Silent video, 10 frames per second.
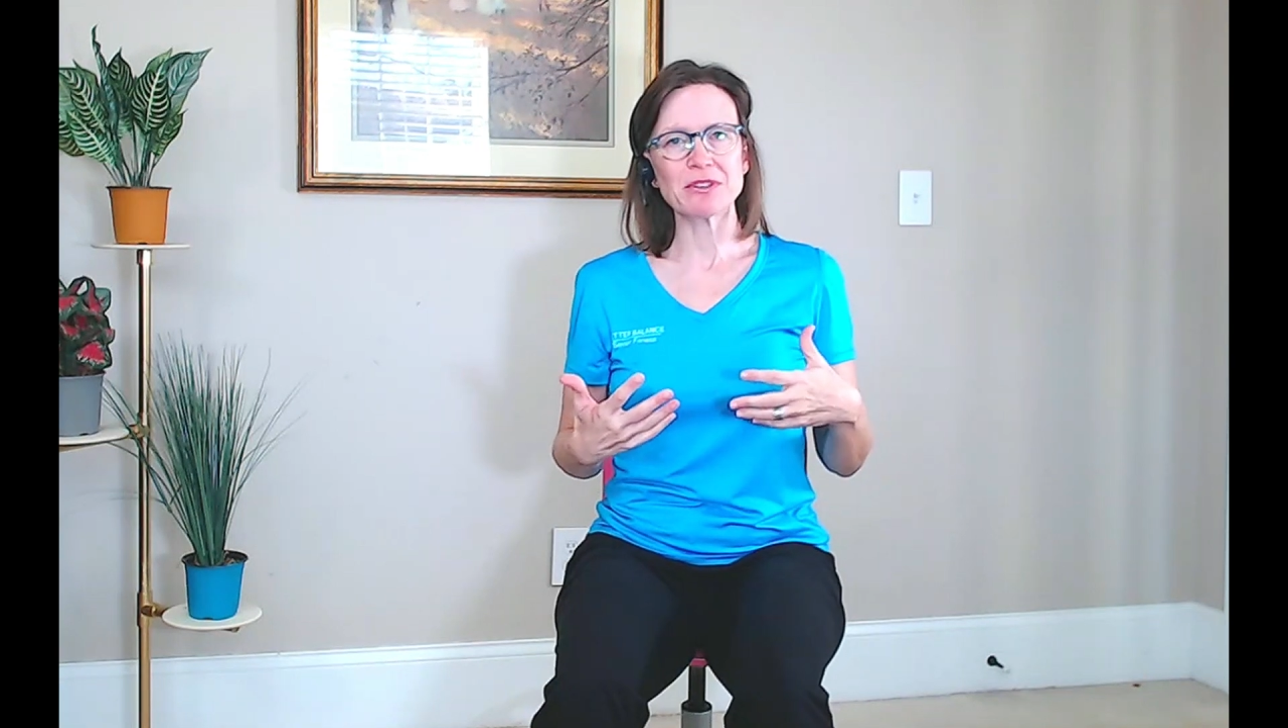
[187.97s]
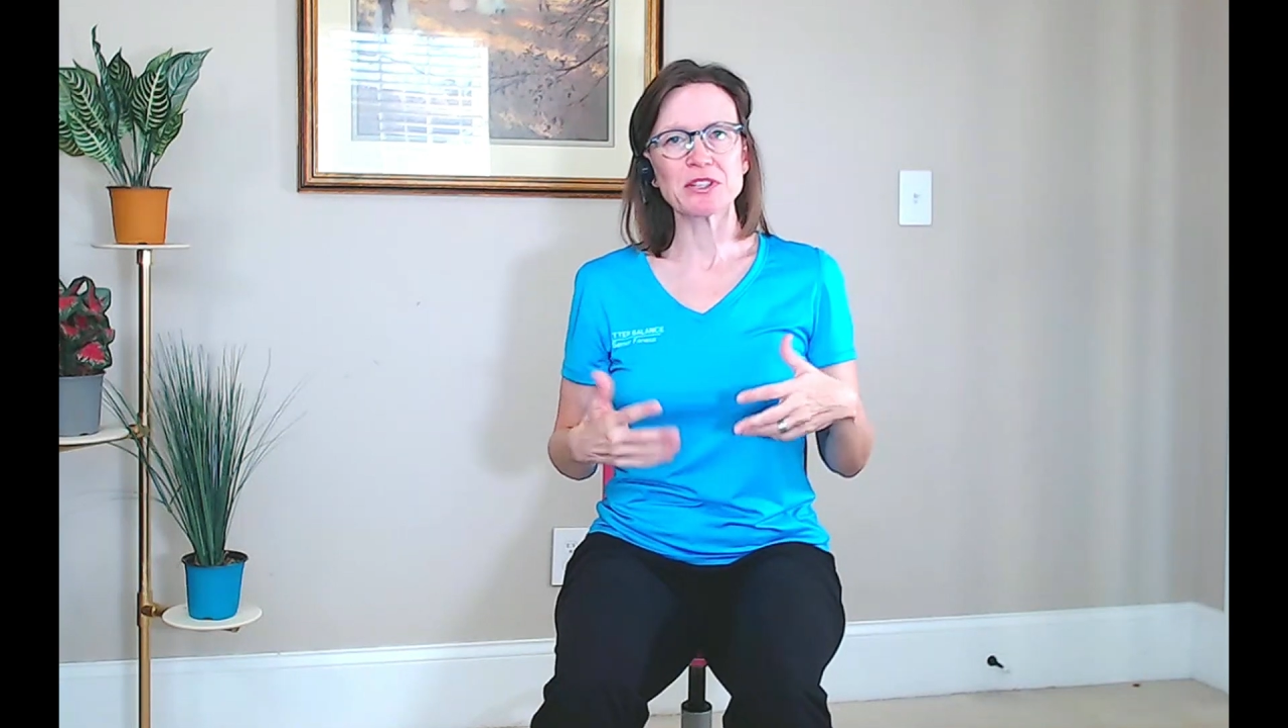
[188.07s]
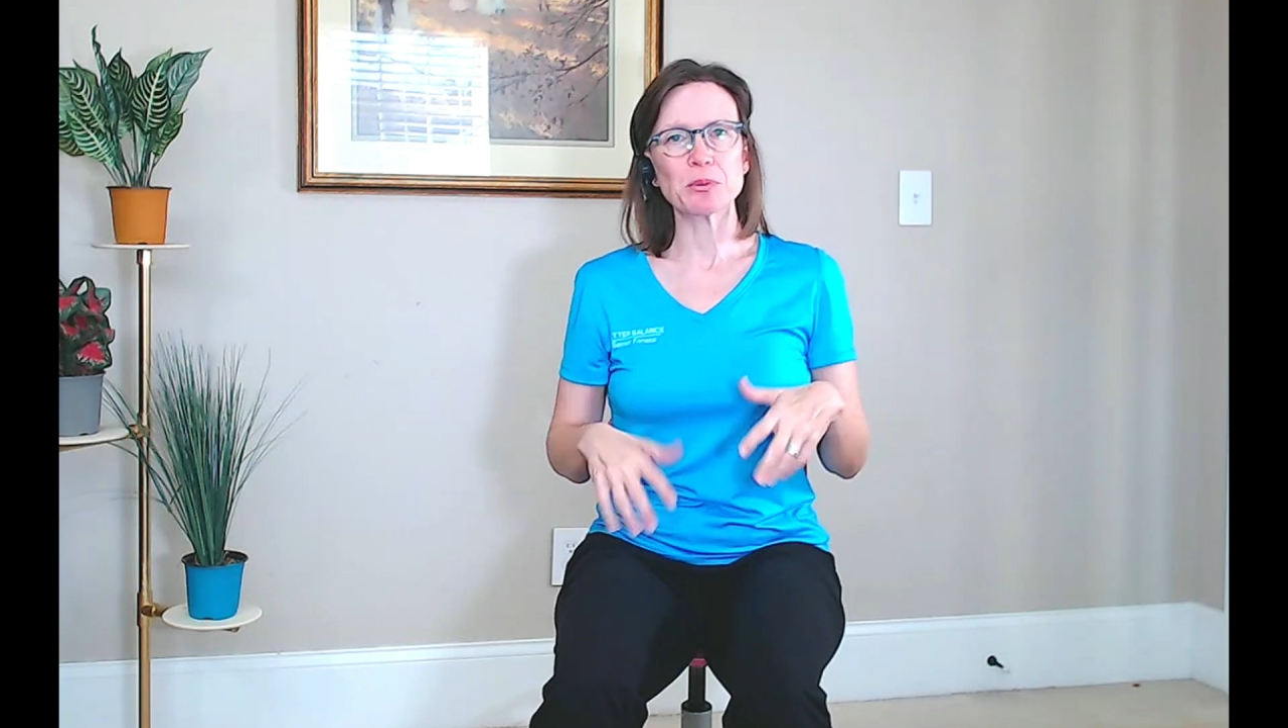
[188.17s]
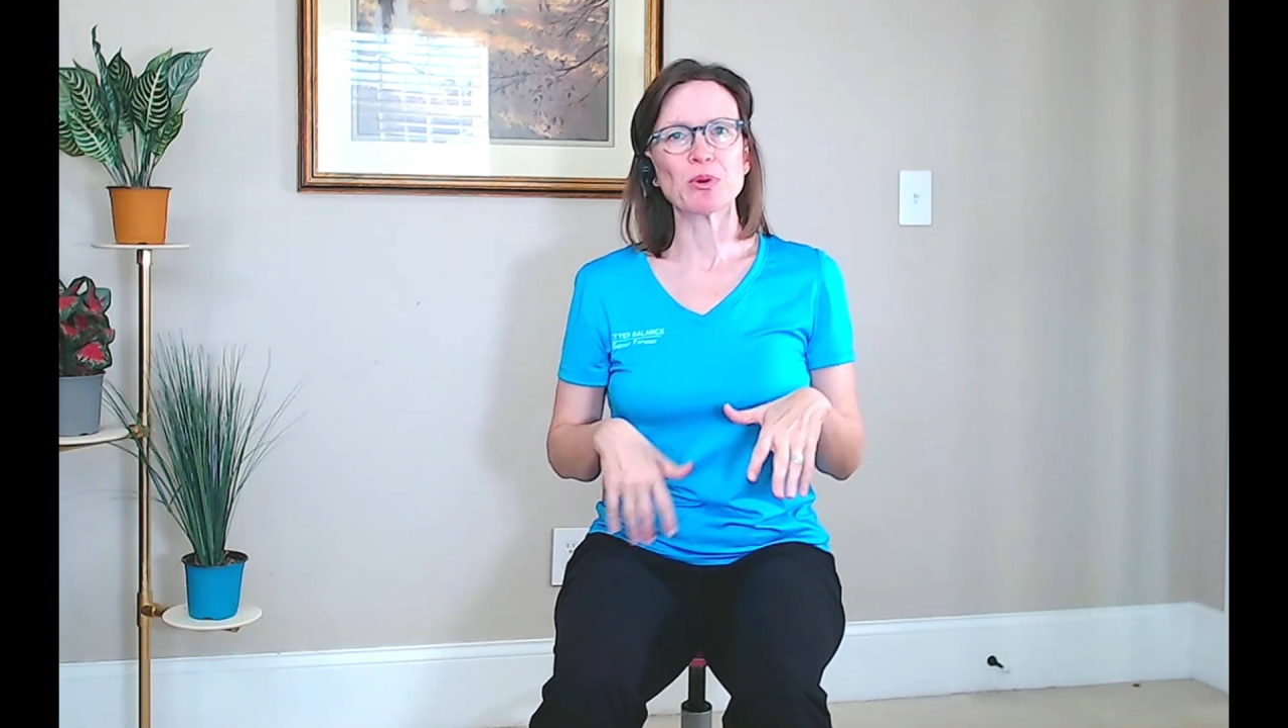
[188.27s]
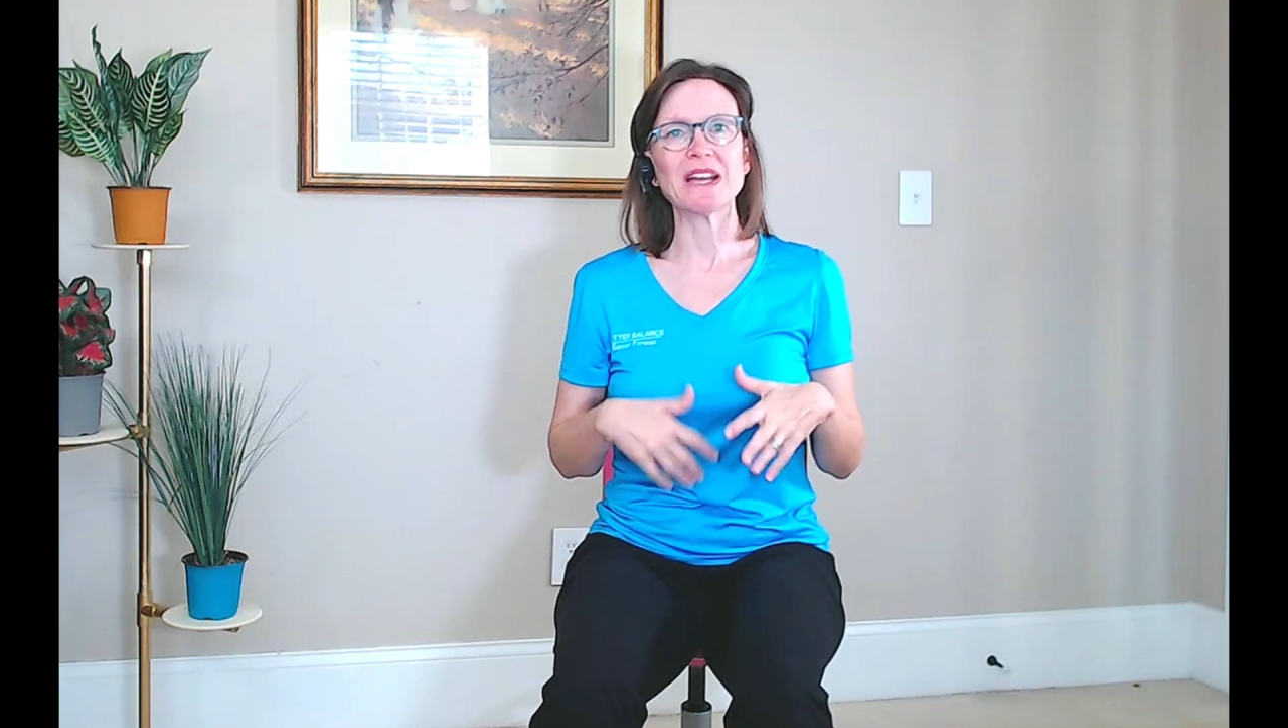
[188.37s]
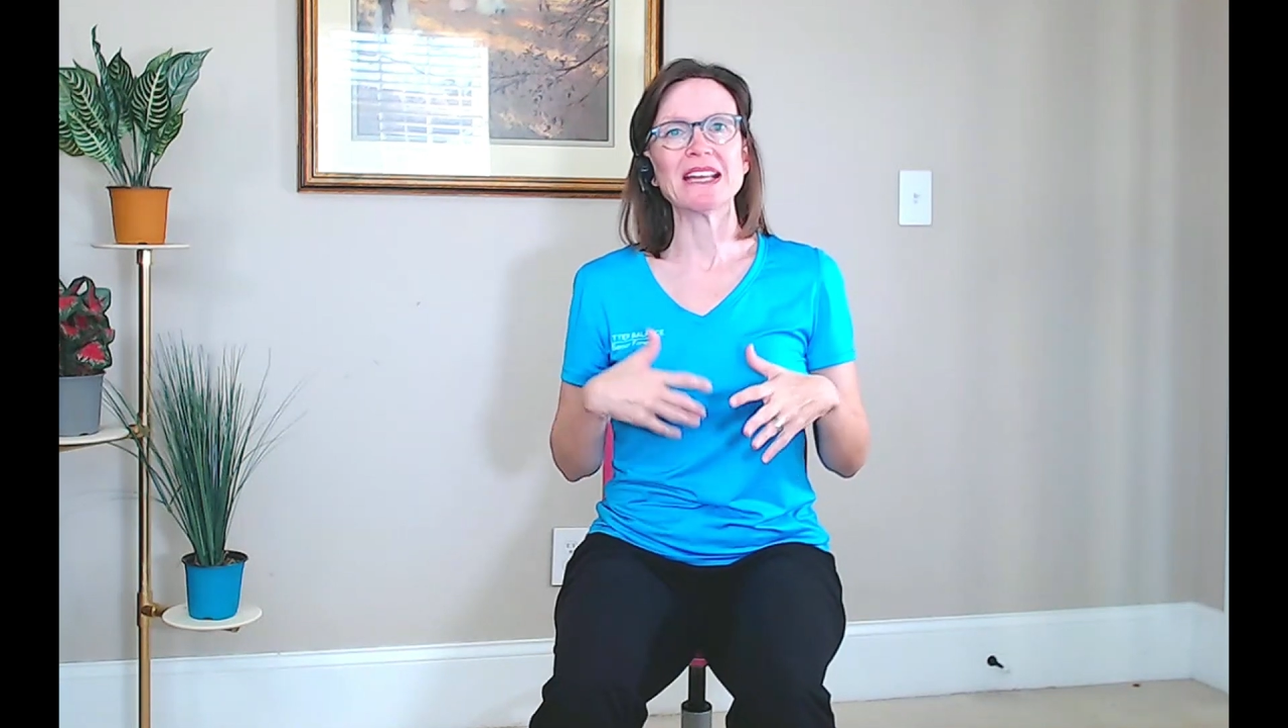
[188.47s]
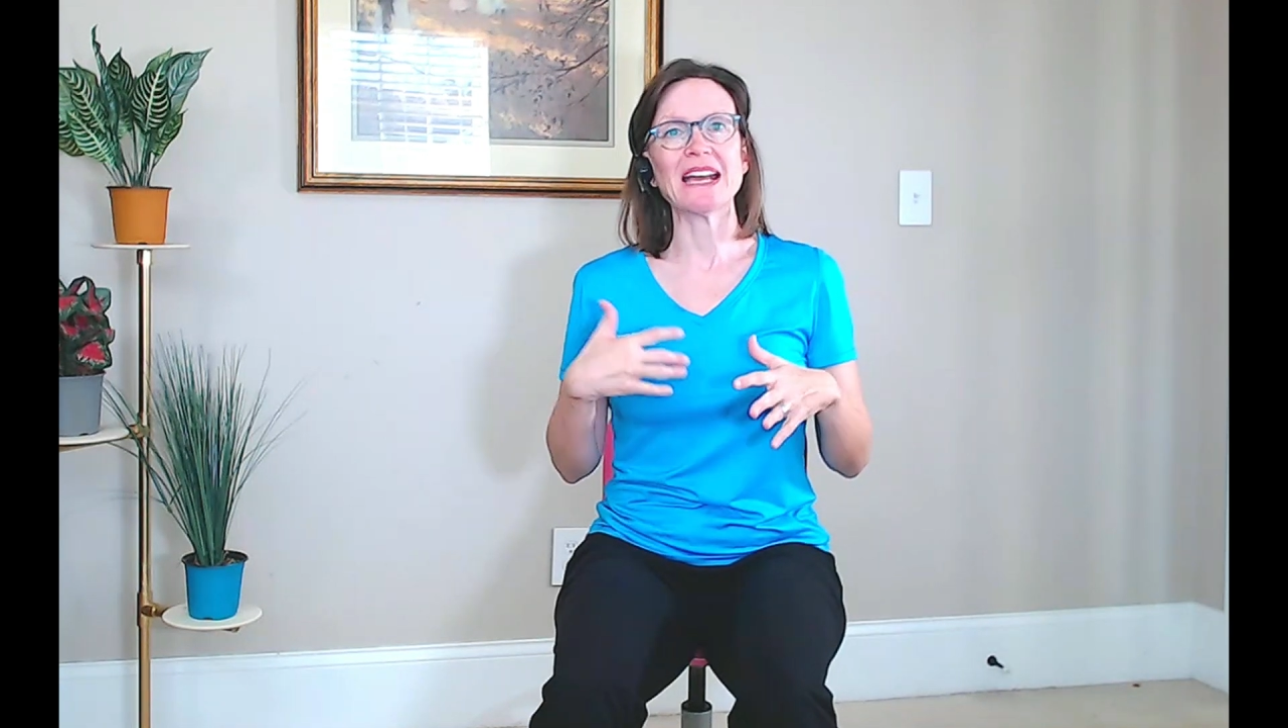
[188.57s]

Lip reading: little break